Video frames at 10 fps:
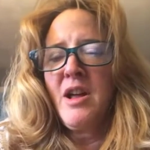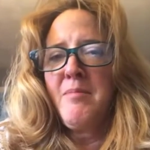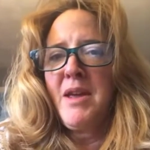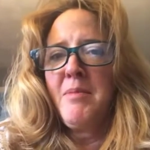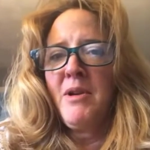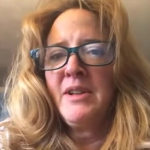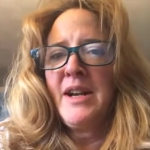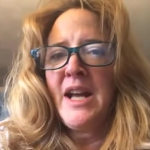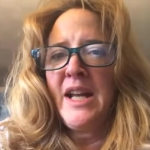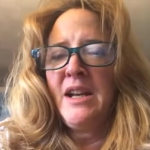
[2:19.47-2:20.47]
I made about
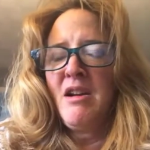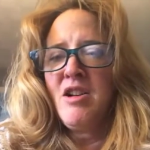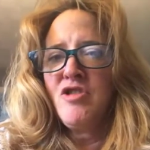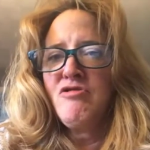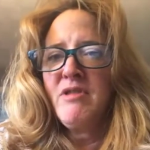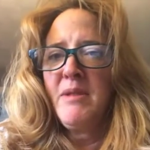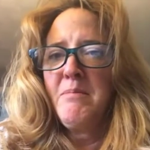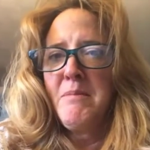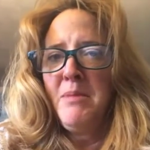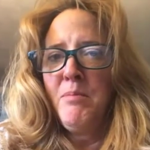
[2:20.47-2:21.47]
900
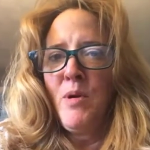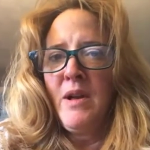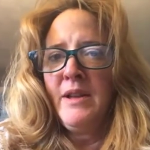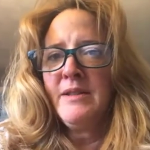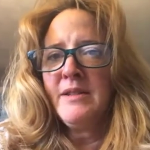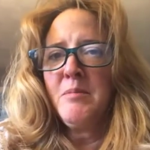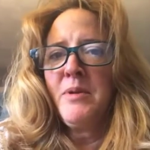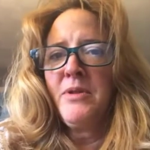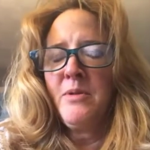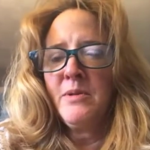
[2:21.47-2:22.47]
meatballs and
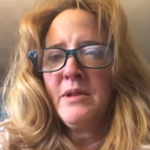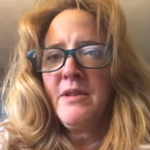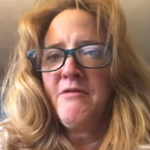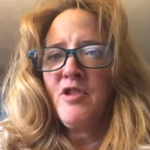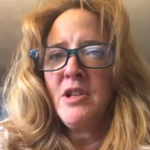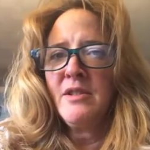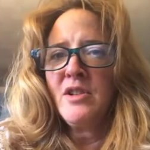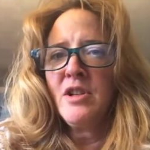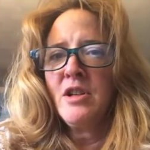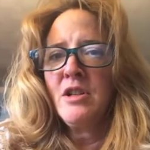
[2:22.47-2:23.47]
put those in the
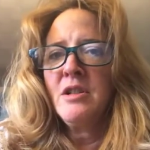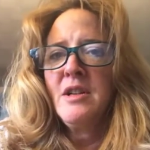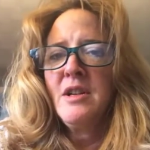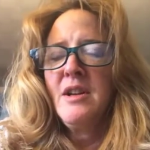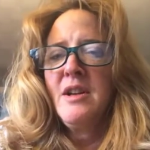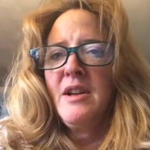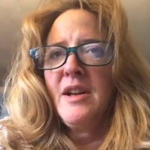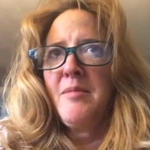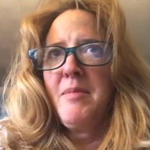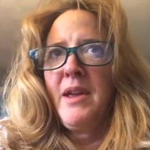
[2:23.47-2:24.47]
freezer.
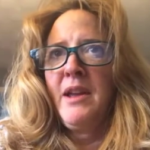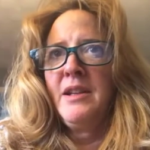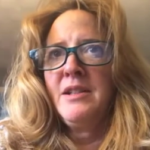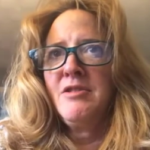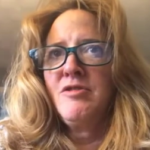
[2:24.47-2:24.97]
I made